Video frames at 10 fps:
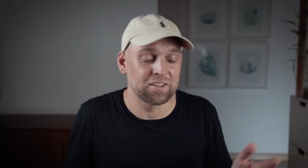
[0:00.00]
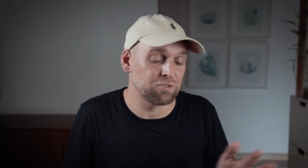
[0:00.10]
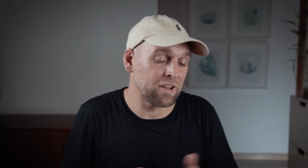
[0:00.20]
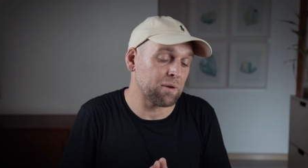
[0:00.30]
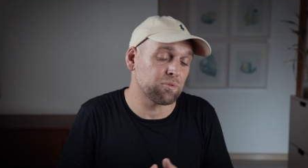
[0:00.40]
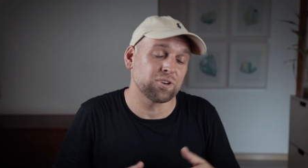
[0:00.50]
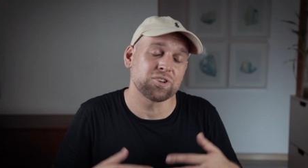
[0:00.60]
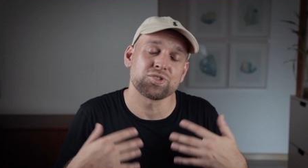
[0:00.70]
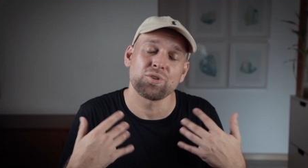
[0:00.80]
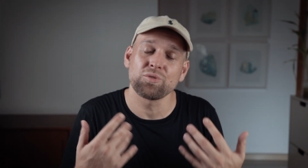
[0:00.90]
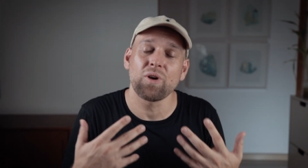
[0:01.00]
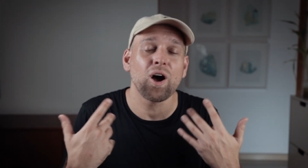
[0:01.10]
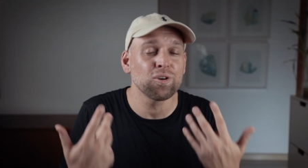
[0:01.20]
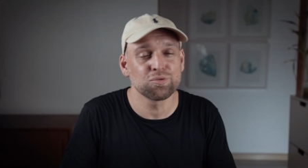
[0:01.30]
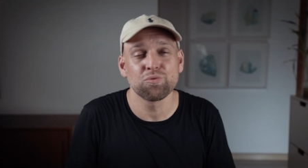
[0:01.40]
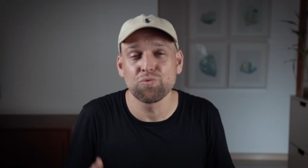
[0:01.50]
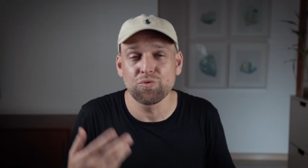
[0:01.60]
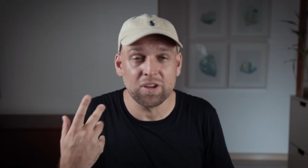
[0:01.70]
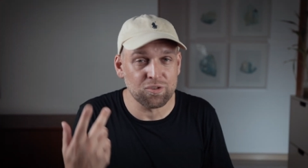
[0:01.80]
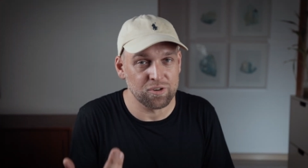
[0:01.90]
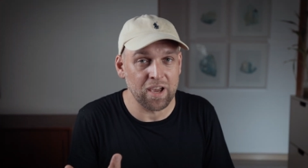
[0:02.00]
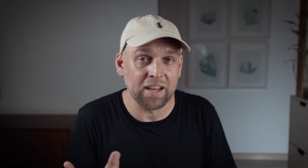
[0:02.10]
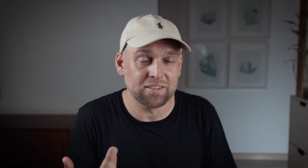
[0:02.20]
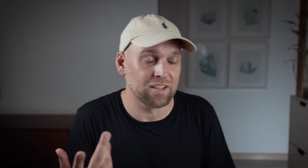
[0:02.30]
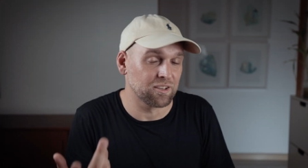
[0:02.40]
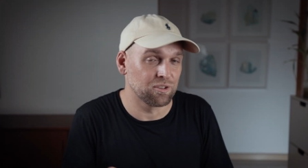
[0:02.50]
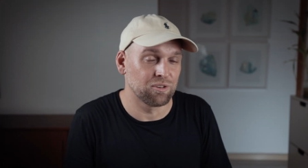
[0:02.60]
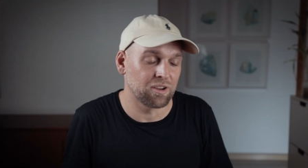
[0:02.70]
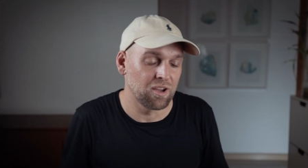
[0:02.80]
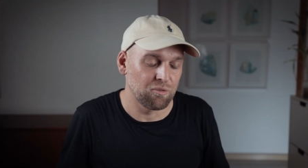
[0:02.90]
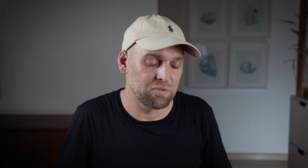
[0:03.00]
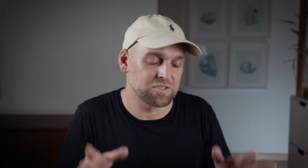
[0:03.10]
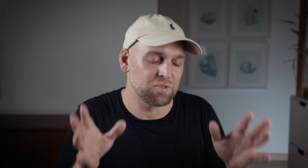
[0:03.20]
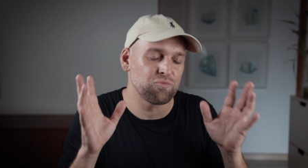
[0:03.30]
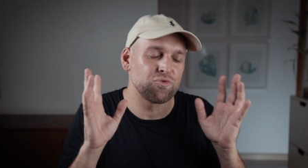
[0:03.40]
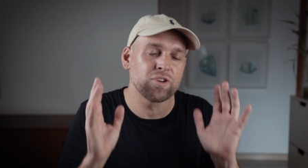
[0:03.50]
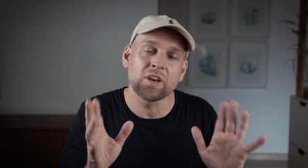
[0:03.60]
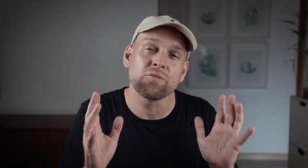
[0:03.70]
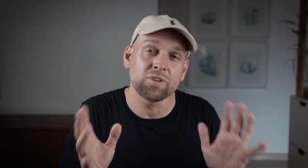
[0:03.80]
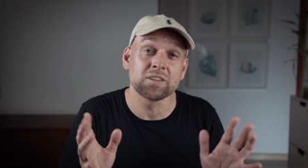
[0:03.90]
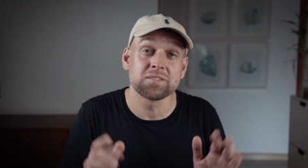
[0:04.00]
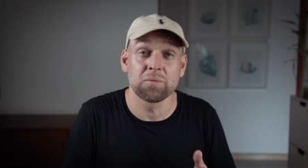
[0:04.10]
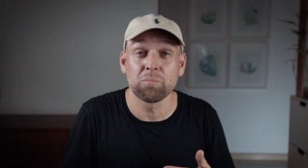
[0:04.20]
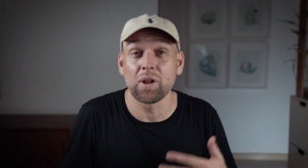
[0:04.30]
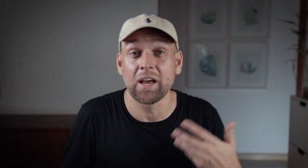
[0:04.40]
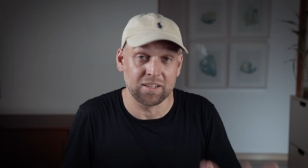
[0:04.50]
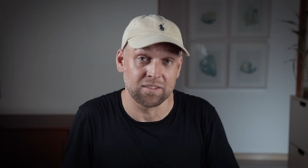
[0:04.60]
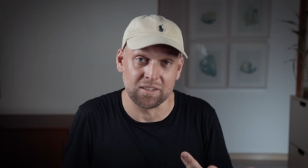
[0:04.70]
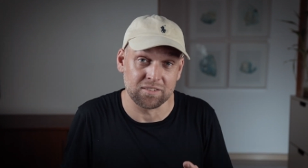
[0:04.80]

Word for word: And today I'm gonna show you how to recreate that look with some really, really simple editing